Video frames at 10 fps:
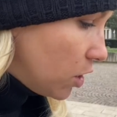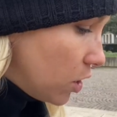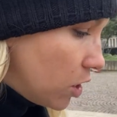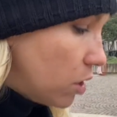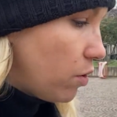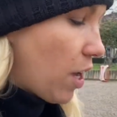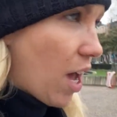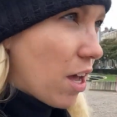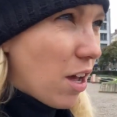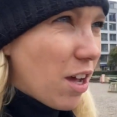so
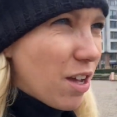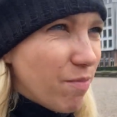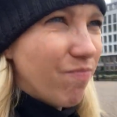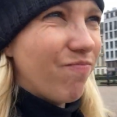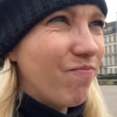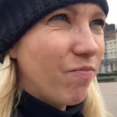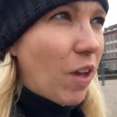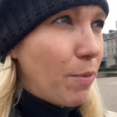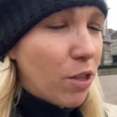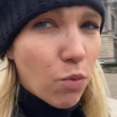yeah, um, I
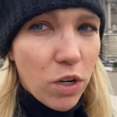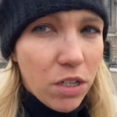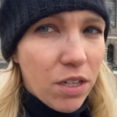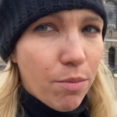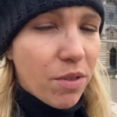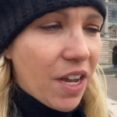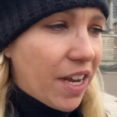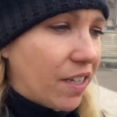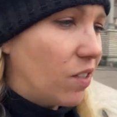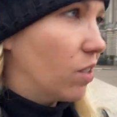mean, there were some
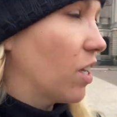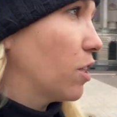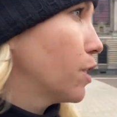things like the